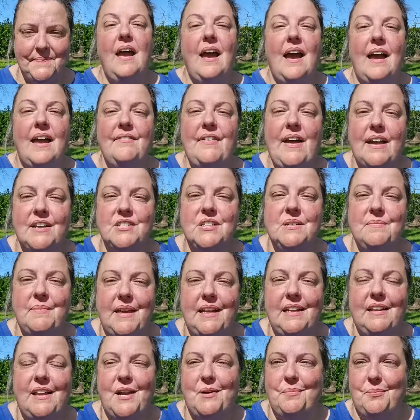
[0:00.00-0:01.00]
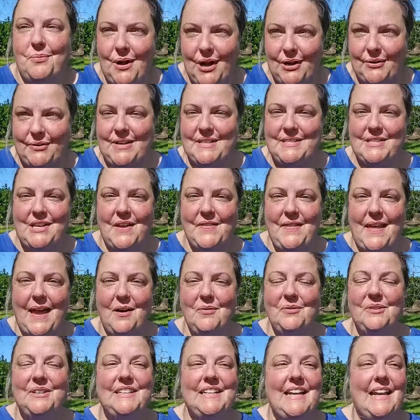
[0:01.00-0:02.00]
I've actually made a lot of progress on
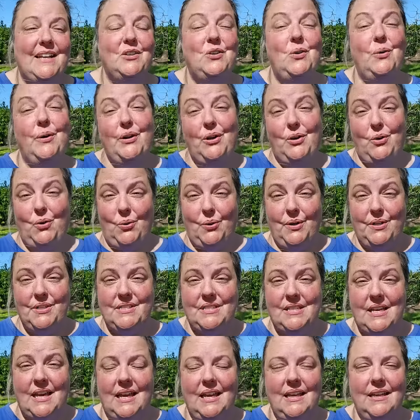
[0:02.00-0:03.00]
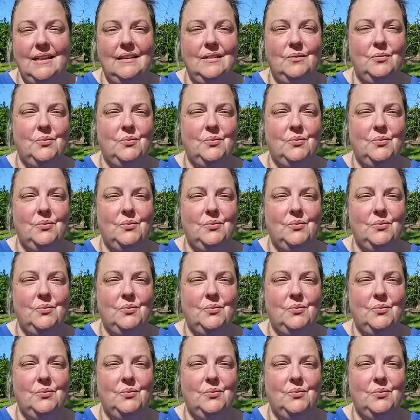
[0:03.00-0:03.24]
that one and going to Quartzsite